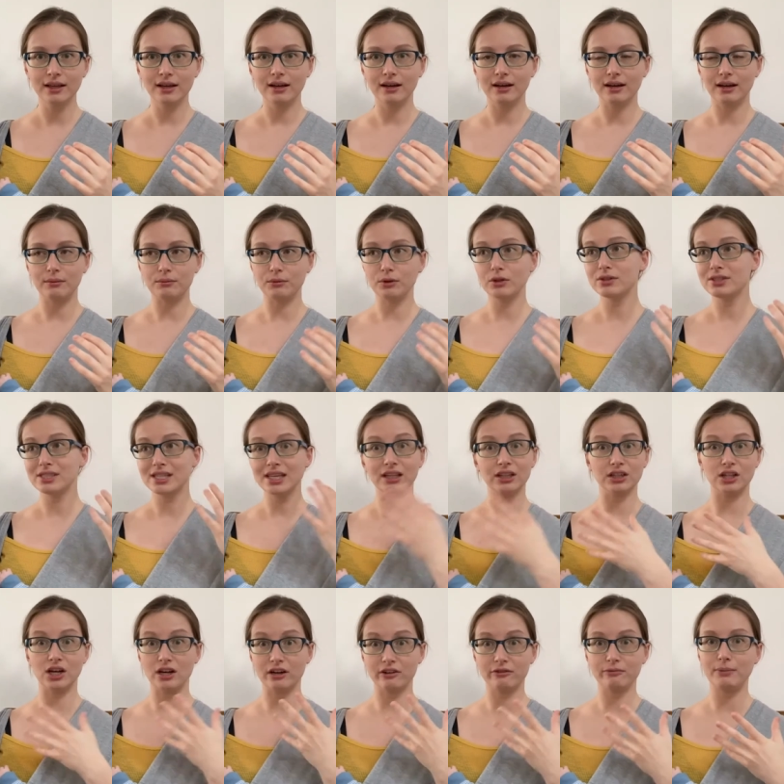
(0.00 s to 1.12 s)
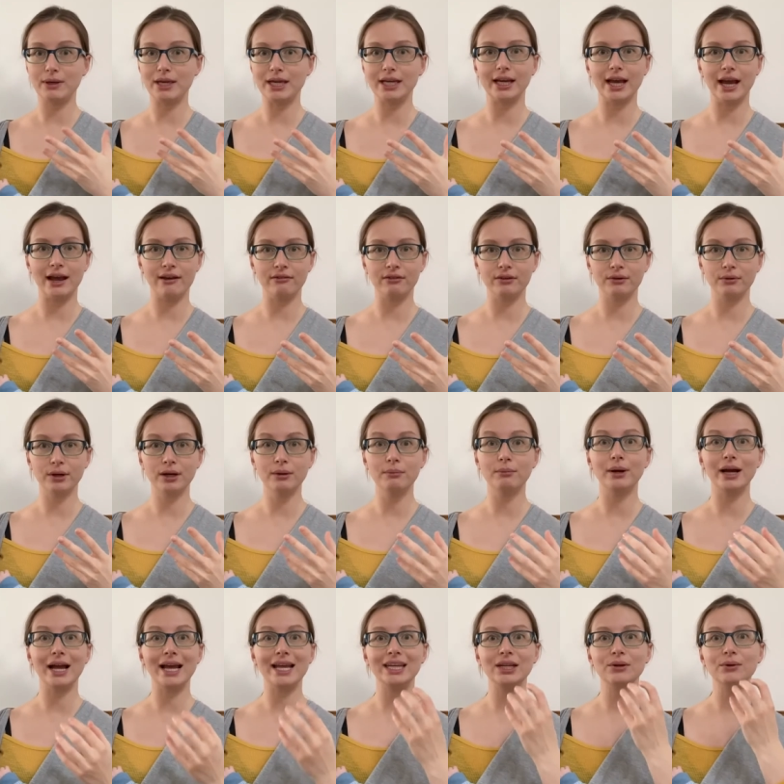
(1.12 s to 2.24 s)
Um, you'll see a lot of pink everywhere,
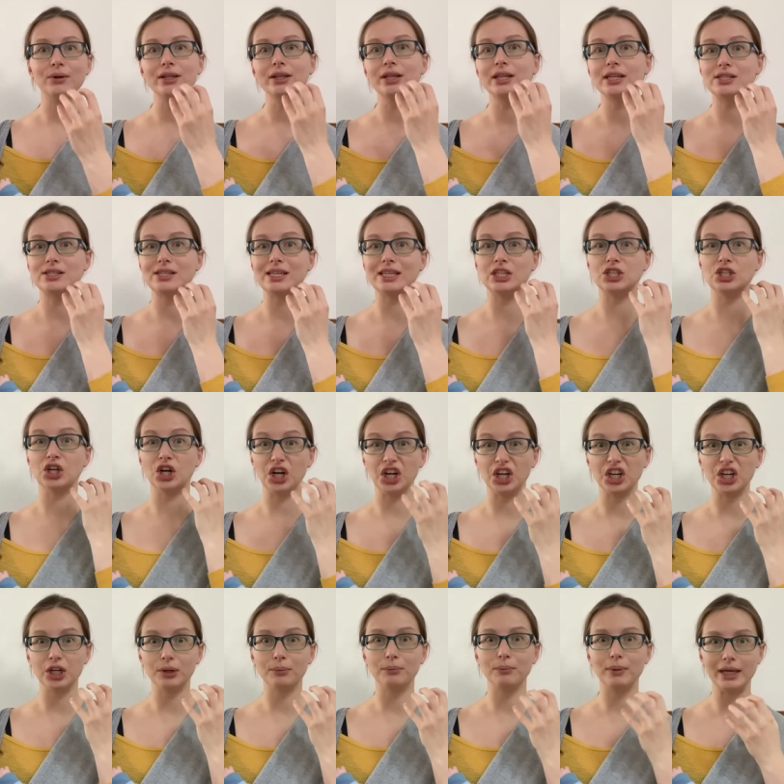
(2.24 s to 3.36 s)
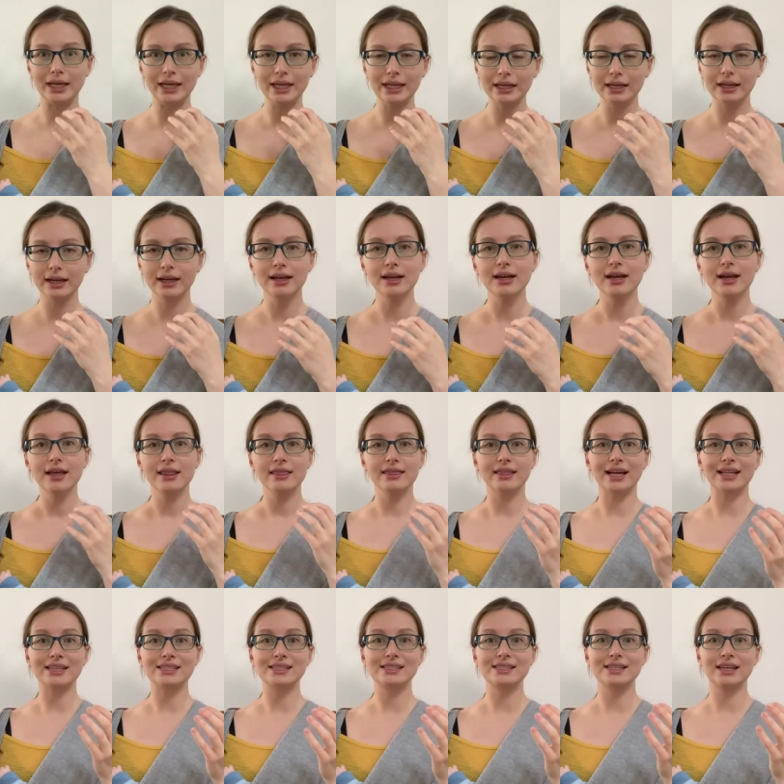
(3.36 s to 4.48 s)
but anywhere they see darker pink,
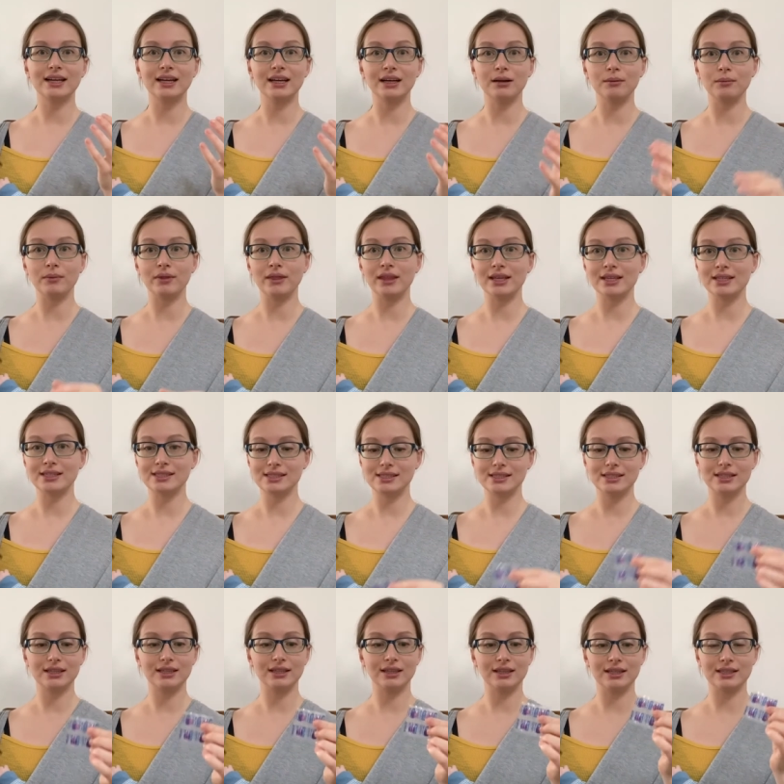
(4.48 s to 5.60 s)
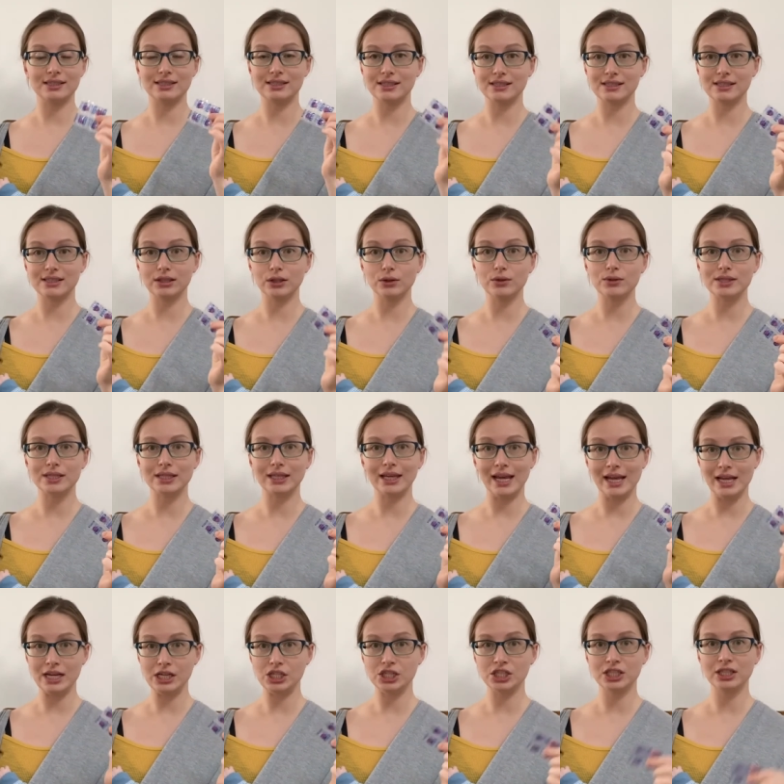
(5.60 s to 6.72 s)
that's um, this, this disclosing
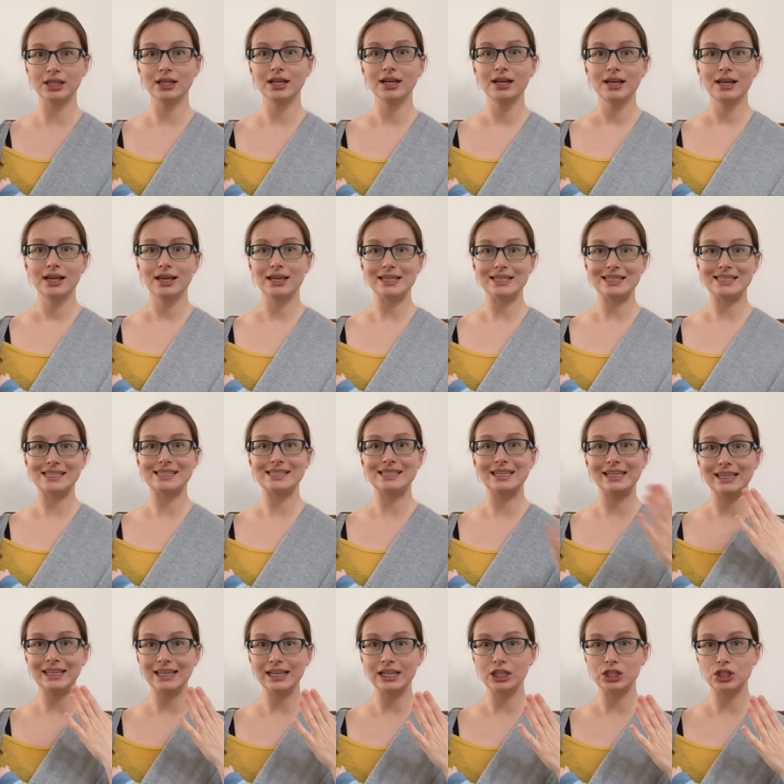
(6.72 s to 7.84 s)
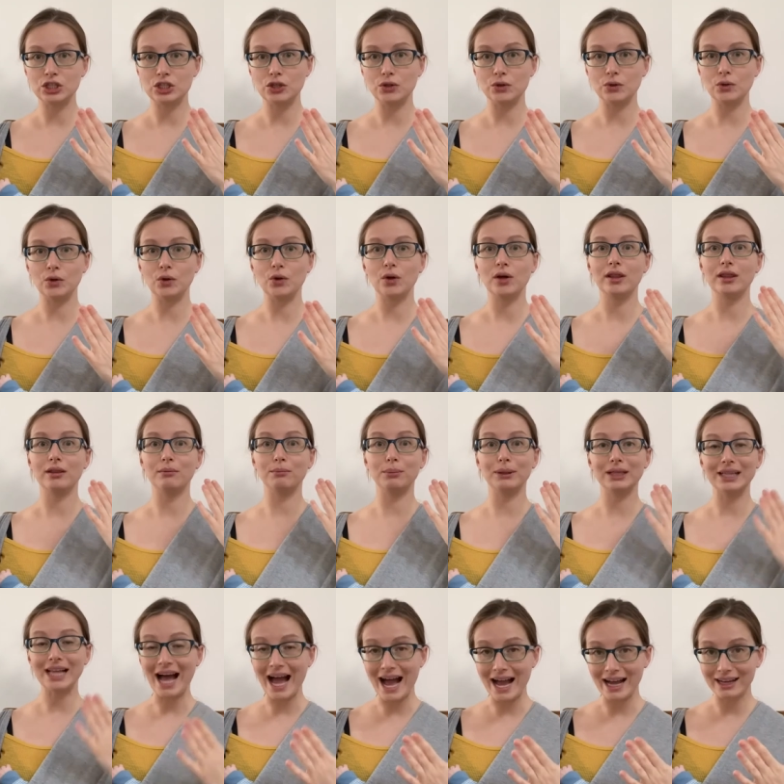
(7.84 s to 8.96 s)
agent is sticking to the
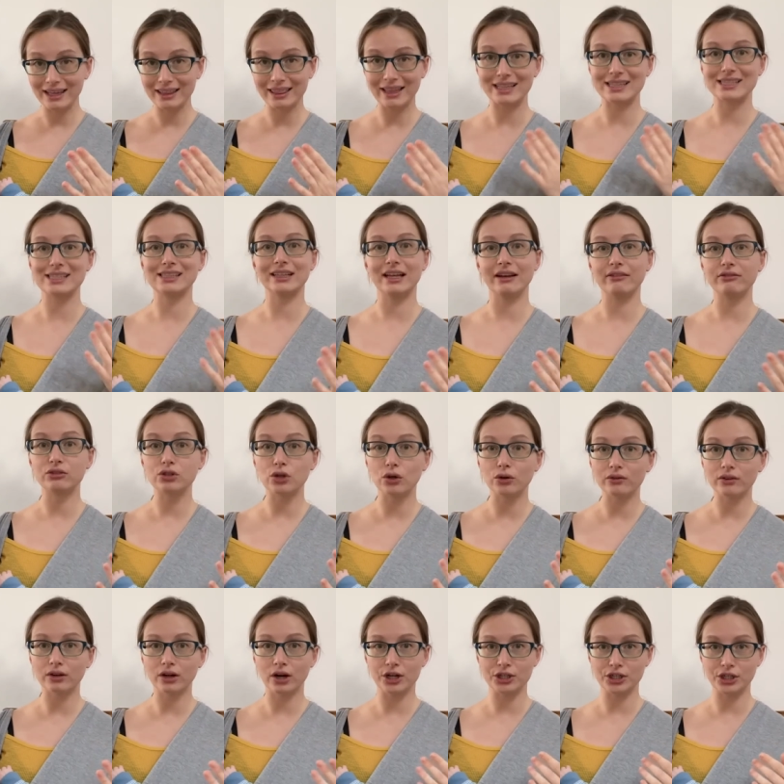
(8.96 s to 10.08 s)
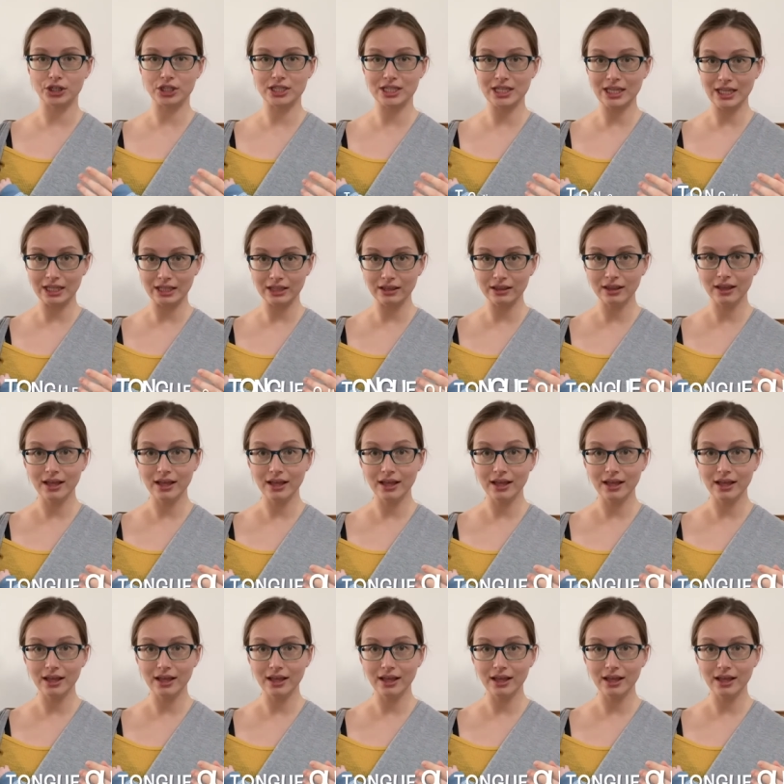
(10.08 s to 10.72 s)
plaque that's left over on your teeth